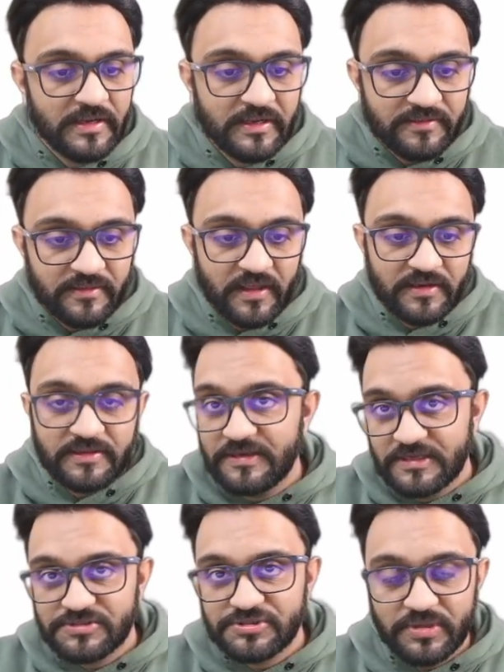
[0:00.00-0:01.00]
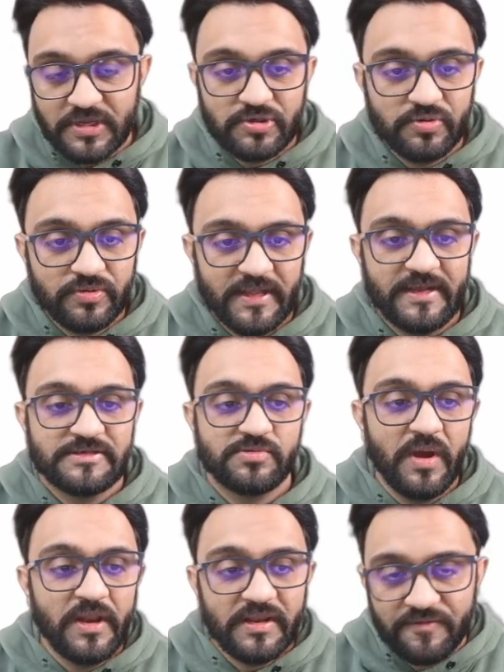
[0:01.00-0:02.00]
then yes, you can do that as
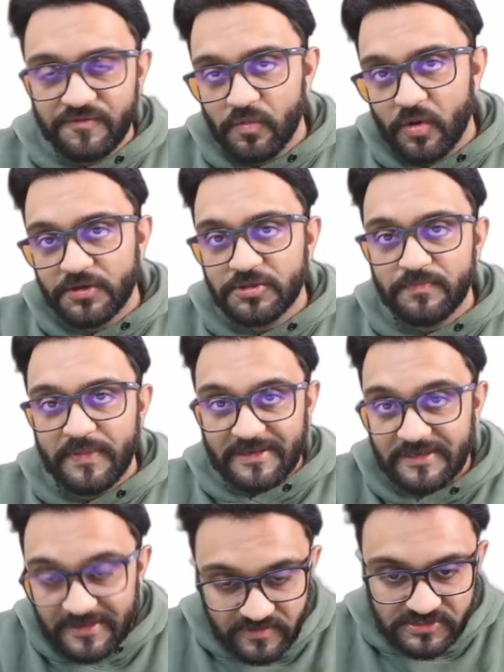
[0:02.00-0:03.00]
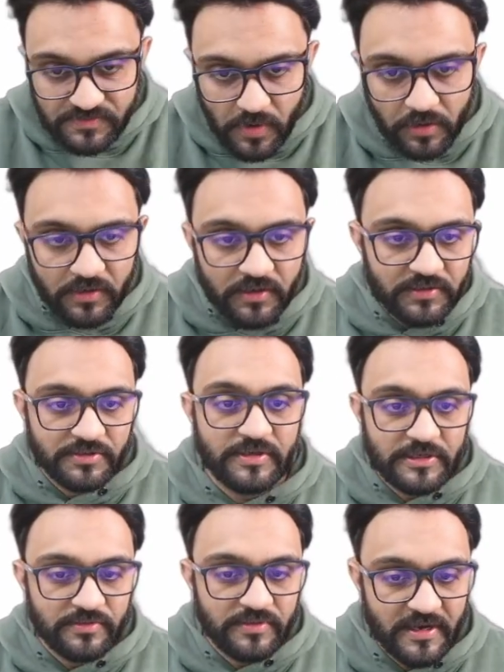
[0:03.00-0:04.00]
well. If you wanted to make it even smaller, you can
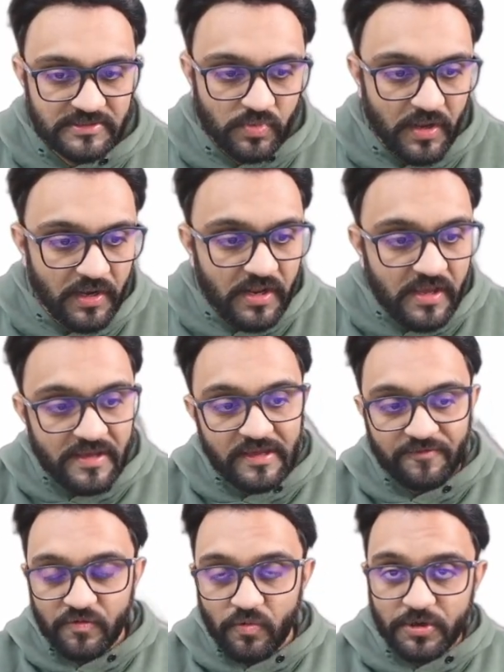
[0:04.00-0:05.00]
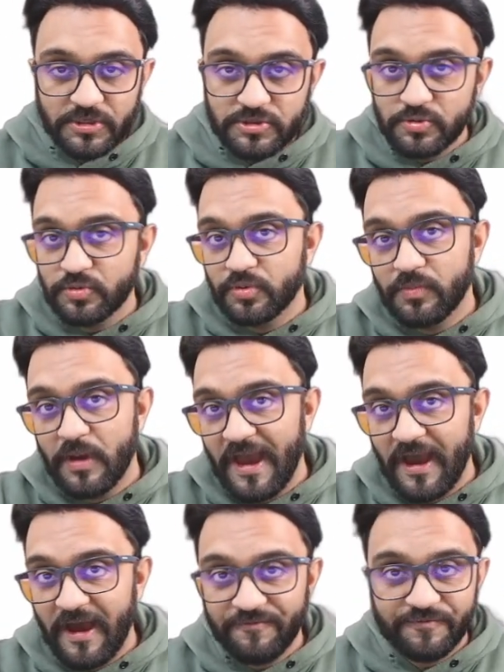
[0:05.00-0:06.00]
do that as well. If you wanted to
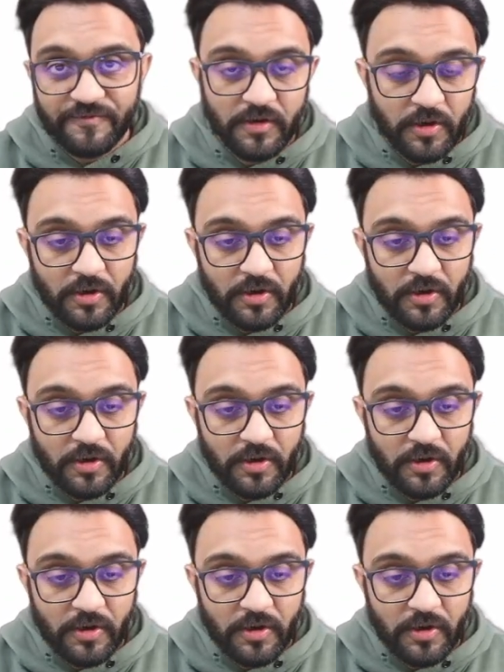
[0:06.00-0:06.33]
have uh,